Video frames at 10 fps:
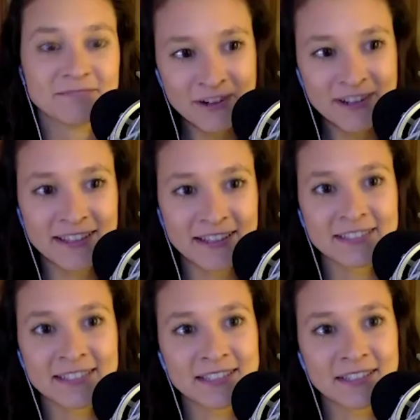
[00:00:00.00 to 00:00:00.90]
pretty
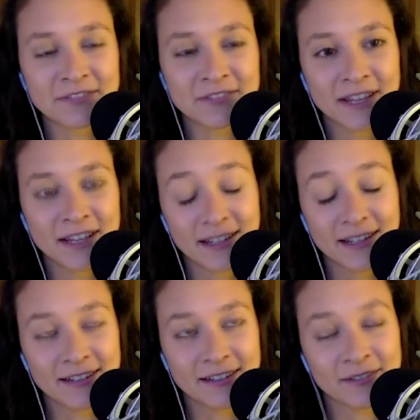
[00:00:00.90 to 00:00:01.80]
guilty of,
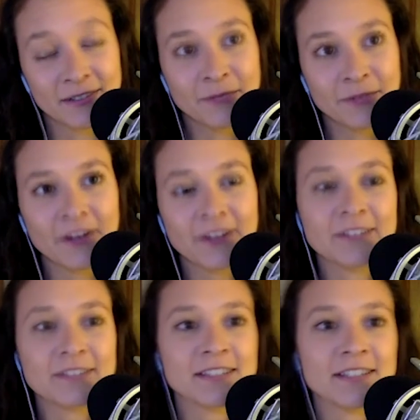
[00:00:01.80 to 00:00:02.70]
very
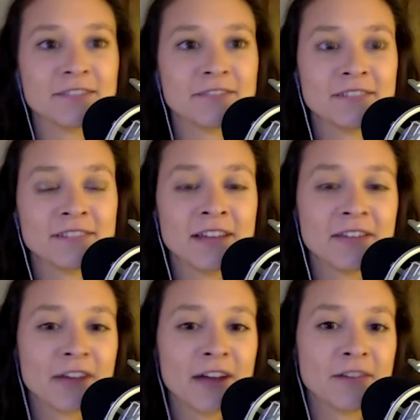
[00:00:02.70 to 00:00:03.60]
guilty of
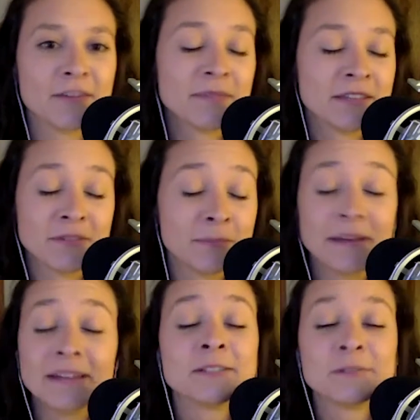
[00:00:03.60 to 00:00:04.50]
never having even
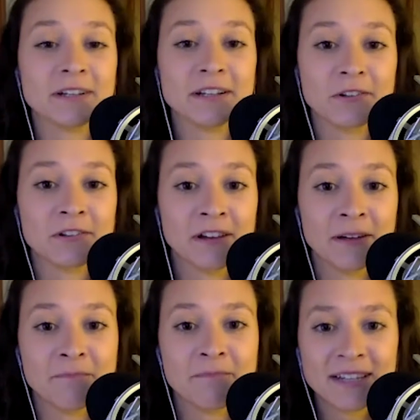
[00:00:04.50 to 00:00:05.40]
been to a hill
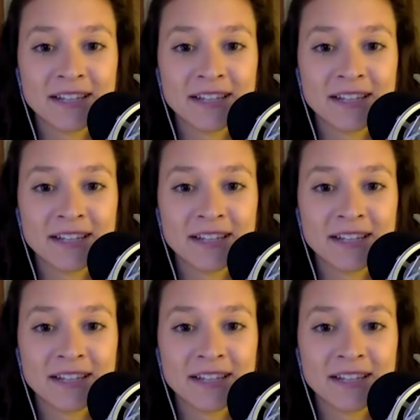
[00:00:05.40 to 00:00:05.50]
climb.